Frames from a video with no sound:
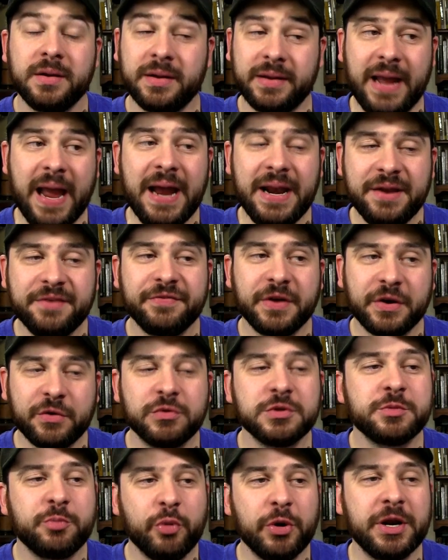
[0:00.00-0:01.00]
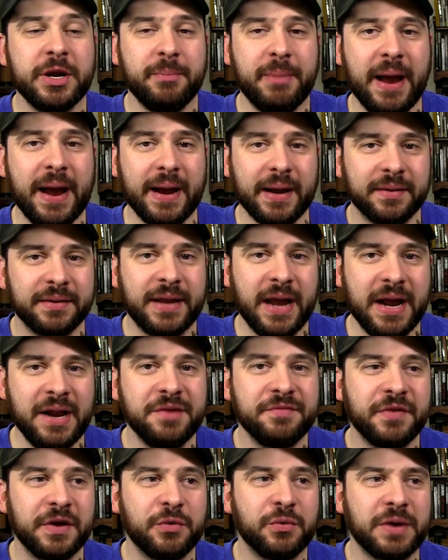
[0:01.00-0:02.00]
Katie Vick was pretty bad.
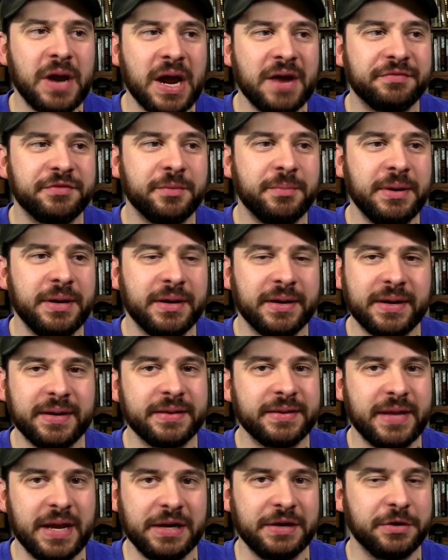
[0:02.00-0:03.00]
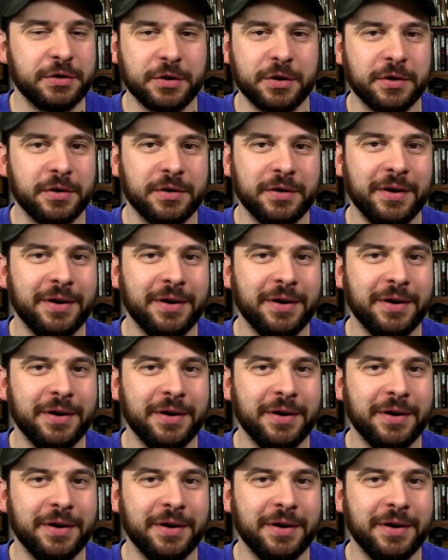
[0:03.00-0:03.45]
Katie Vick would have to be a contender